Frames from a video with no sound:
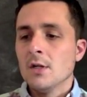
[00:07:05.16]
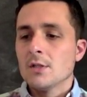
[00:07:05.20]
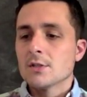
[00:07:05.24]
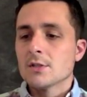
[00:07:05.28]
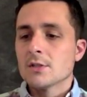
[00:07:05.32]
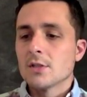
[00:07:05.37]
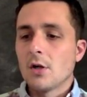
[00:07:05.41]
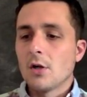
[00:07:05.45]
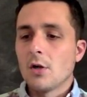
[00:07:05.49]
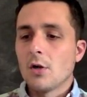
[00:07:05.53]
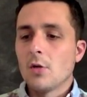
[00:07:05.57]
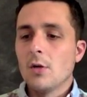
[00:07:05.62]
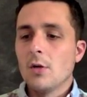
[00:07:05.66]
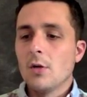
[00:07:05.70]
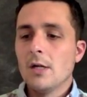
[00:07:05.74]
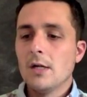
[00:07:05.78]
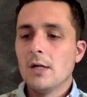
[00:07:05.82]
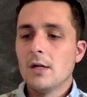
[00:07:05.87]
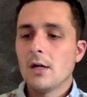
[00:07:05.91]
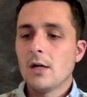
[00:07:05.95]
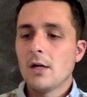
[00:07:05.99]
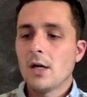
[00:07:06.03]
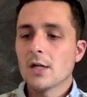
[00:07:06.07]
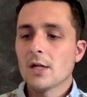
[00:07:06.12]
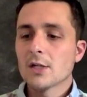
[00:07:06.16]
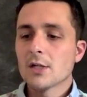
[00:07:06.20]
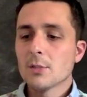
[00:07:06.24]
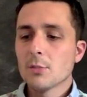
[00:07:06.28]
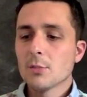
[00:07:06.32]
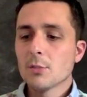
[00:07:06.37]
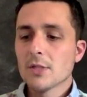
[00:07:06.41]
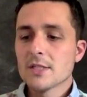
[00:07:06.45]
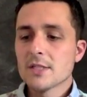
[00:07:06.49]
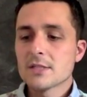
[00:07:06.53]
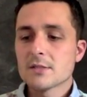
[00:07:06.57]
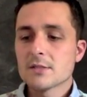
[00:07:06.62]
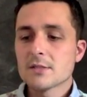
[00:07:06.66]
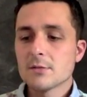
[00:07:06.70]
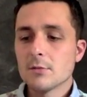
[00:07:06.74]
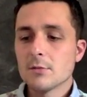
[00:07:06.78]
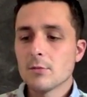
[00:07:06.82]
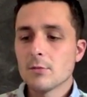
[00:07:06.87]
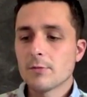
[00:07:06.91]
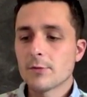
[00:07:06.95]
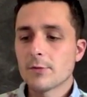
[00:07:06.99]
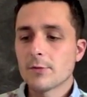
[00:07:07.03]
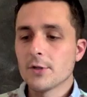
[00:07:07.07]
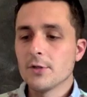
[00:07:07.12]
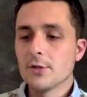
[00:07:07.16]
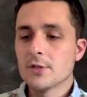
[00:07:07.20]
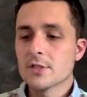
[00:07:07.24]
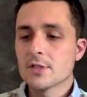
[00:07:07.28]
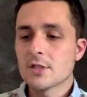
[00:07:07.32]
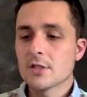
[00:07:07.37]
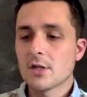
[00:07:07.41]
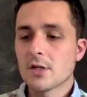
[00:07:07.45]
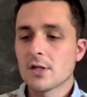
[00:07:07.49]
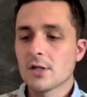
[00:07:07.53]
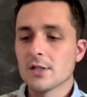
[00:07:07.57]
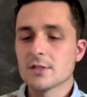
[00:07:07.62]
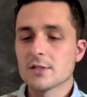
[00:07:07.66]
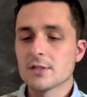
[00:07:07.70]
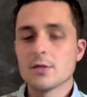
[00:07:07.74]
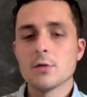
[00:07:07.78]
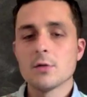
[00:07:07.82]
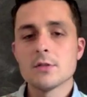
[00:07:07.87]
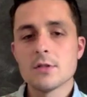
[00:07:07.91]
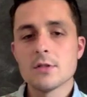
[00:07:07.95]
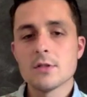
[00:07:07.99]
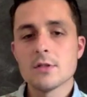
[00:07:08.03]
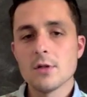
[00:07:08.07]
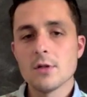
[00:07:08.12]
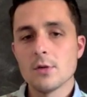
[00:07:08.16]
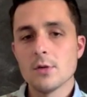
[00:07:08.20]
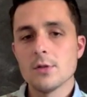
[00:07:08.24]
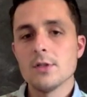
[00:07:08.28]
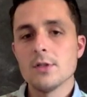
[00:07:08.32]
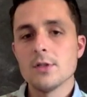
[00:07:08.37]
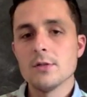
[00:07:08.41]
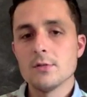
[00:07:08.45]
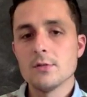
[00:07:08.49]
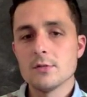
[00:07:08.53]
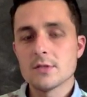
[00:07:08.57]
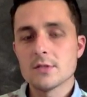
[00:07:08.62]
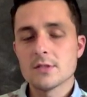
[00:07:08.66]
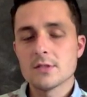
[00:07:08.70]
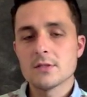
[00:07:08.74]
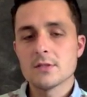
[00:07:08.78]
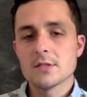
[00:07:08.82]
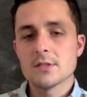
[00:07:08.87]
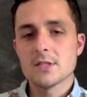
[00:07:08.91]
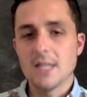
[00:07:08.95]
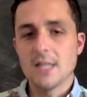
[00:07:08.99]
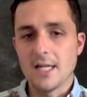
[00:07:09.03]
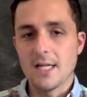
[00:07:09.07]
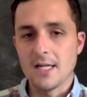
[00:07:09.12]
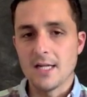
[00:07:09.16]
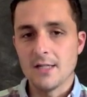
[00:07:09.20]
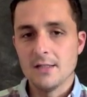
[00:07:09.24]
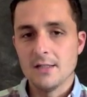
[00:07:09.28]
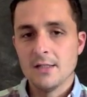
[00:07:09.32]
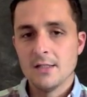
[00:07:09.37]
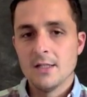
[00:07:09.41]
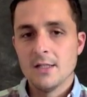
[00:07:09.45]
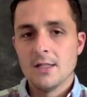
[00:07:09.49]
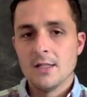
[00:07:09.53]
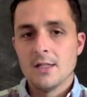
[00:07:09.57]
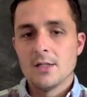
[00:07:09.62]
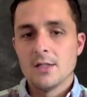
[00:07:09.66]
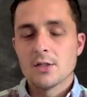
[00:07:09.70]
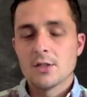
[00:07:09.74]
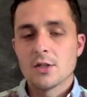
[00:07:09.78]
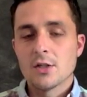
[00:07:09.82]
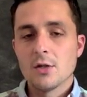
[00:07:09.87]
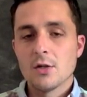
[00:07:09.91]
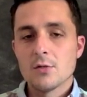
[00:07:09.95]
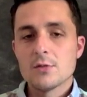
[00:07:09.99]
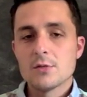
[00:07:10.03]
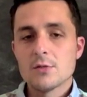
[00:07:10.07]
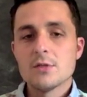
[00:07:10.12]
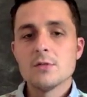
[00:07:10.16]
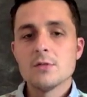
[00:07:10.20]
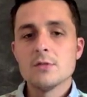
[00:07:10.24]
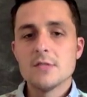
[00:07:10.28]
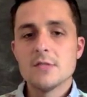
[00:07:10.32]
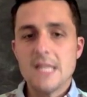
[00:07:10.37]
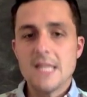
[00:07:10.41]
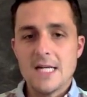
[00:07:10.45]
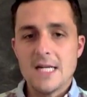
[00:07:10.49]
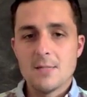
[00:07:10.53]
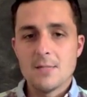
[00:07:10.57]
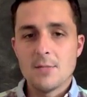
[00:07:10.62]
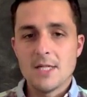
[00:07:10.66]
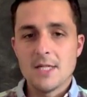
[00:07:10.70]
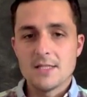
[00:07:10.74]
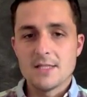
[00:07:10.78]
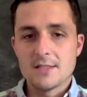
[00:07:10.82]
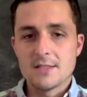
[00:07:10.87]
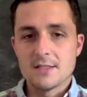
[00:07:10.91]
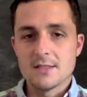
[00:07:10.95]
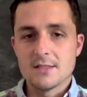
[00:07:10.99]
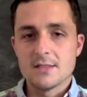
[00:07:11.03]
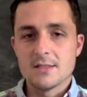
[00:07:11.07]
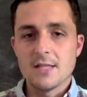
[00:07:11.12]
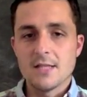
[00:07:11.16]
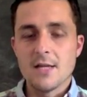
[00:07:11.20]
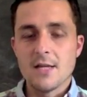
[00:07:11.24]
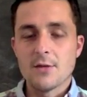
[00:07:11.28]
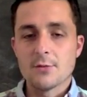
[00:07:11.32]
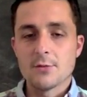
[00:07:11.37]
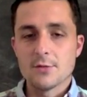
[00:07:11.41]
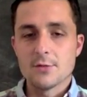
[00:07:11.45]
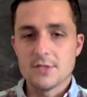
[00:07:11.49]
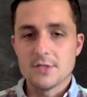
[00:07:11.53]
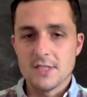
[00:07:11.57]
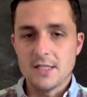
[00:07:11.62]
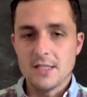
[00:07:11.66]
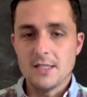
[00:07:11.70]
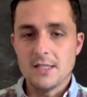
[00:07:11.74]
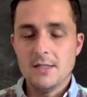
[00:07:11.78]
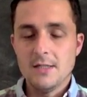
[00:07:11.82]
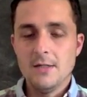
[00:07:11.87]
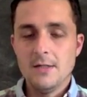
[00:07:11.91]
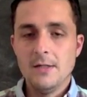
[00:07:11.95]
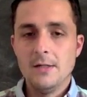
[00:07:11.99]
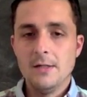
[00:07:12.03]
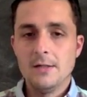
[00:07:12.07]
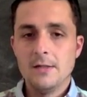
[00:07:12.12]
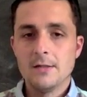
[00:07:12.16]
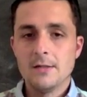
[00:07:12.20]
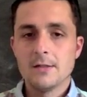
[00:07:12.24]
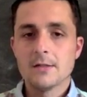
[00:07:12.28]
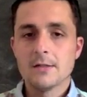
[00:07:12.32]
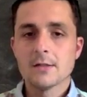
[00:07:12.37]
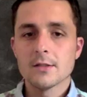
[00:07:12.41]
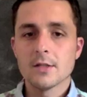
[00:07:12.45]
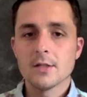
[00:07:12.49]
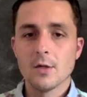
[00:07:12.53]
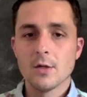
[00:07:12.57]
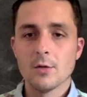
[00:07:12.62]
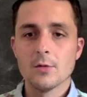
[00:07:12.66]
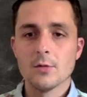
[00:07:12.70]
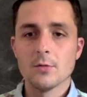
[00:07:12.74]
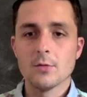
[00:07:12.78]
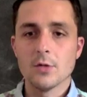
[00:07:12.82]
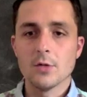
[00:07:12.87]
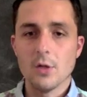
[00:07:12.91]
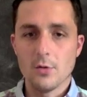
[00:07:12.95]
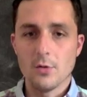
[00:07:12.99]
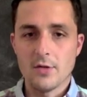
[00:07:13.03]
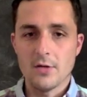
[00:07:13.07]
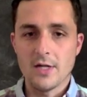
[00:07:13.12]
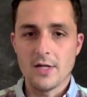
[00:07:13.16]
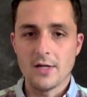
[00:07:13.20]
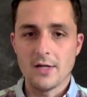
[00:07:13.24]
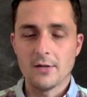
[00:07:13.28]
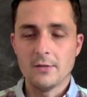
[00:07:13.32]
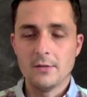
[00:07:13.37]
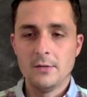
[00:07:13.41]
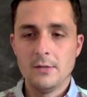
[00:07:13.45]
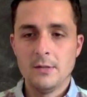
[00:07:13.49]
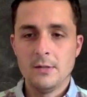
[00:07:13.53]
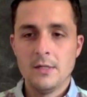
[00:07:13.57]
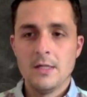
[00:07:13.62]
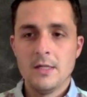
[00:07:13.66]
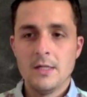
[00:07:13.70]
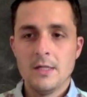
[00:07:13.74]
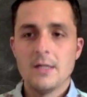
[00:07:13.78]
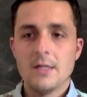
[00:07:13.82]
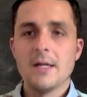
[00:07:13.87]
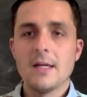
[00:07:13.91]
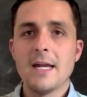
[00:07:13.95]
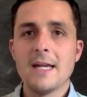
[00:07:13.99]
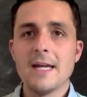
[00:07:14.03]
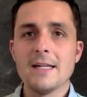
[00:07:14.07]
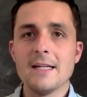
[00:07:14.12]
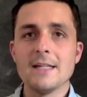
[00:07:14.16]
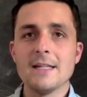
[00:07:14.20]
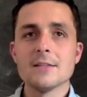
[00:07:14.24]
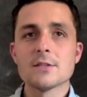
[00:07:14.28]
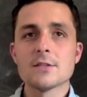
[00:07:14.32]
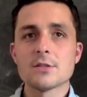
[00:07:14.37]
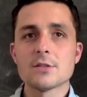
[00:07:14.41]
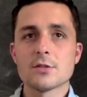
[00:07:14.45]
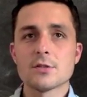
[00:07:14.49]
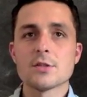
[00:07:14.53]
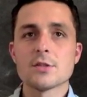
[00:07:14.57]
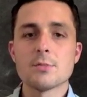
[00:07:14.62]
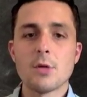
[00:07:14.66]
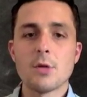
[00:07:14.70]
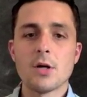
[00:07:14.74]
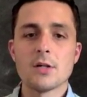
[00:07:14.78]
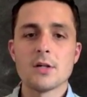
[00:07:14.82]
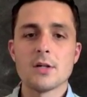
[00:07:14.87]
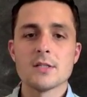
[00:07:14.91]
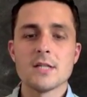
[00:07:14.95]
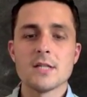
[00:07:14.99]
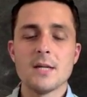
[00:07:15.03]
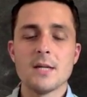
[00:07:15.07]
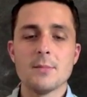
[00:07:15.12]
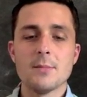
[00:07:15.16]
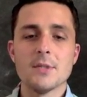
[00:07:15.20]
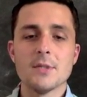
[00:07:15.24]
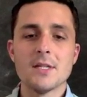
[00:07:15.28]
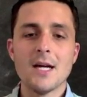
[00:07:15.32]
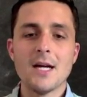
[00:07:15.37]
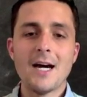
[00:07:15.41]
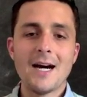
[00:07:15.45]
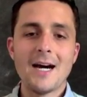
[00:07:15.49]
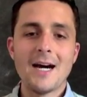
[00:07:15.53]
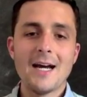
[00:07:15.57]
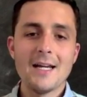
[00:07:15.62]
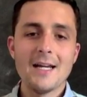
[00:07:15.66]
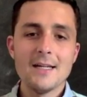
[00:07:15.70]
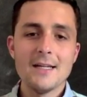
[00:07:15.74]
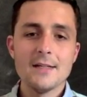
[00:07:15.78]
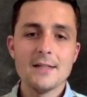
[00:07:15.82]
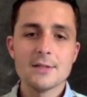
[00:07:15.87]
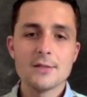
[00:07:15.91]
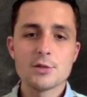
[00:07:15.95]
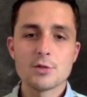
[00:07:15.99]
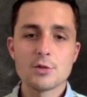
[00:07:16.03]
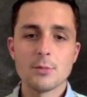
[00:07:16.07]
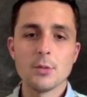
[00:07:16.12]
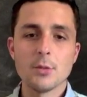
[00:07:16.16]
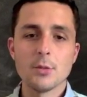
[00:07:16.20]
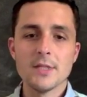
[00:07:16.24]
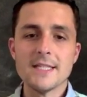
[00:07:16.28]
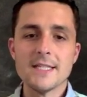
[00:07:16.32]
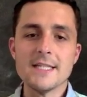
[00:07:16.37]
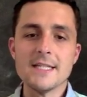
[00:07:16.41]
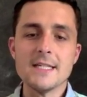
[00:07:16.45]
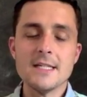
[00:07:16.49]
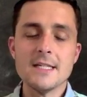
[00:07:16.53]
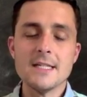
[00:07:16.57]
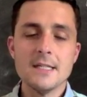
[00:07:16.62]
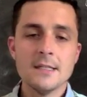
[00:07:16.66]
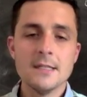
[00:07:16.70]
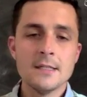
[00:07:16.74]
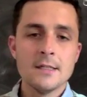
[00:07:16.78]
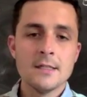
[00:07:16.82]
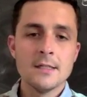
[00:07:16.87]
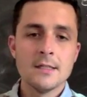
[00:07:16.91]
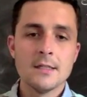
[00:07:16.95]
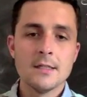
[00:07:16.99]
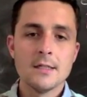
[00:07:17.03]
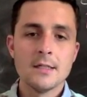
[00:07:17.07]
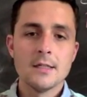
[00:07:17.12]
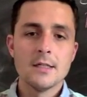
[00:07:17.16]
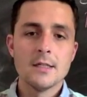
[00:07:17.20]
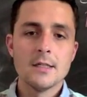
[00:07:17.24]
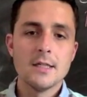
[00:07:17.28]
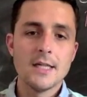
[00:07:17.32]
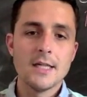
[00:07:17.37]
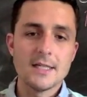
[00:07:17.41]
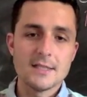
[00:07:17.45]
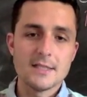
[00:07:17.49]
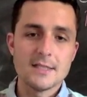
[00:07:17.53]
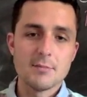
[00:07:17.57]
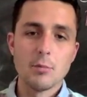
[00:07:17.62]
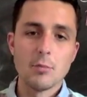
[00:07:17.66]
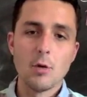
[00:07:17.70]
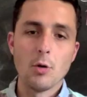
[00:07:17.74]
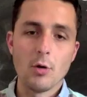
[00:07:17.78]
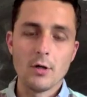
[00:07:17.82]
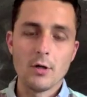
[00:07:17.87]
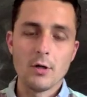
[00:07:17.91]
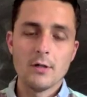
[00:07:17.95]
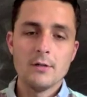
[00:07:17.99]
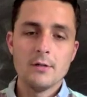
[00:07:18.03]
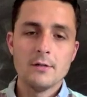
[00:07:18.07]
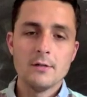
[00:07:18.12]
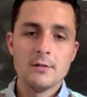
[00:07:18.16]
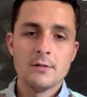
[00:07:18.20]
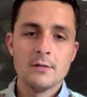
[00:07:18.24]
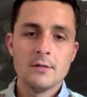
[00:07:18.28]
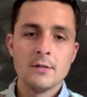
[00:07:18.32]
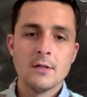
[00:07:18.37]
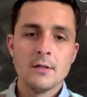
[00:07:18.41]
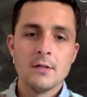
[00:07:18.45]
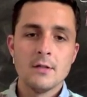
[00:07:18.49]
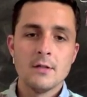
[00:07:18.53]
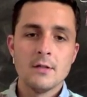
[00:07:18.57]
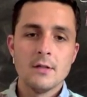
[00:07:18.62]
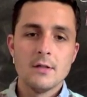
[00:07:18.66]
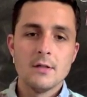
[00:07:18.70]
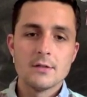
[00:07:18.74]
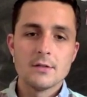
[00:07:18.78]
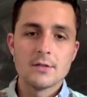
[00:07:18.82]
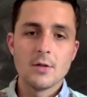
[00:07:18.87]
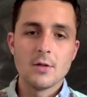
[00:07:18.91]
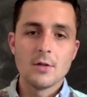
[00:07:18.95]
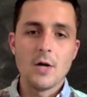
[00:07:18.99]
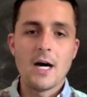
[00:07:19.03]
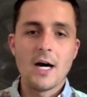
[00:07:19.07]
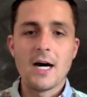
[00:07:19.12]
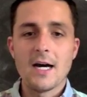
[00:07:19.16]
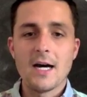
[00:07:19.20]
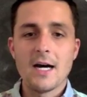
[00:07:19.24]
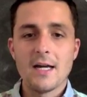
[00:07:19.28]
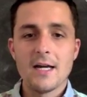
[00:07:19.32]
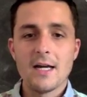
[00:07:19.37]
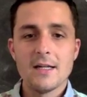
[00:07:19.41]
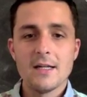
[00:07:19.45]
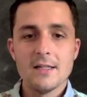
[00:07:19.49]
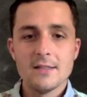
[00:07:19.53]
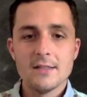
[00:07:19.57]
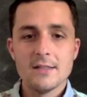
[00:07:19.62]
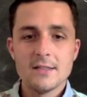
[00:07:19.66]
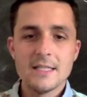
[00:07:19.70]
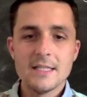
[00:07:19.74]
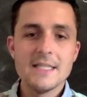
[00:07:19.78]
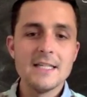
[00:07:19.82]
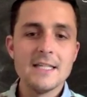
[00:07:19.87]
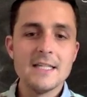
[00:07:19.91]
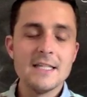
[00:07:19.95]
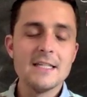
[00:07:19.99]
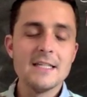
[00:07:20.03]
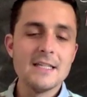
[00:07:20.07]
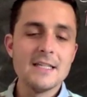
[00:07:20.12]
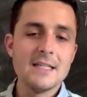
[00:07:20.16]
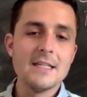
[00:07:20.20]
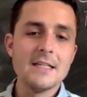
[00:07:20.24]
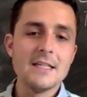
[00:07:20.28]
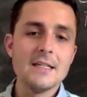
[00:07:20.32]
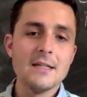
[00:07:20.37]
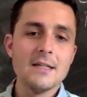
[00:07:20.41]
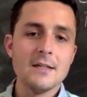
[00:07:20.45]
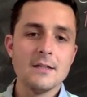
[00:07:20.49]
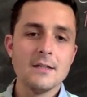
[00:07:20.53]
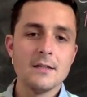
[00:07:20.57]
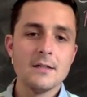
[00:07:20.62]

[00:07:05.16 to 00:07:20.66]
So a good place for you to start is go to the ODU site, go to databases A through Z, go there, and in the search bar type in IEEE Explore. So IEEE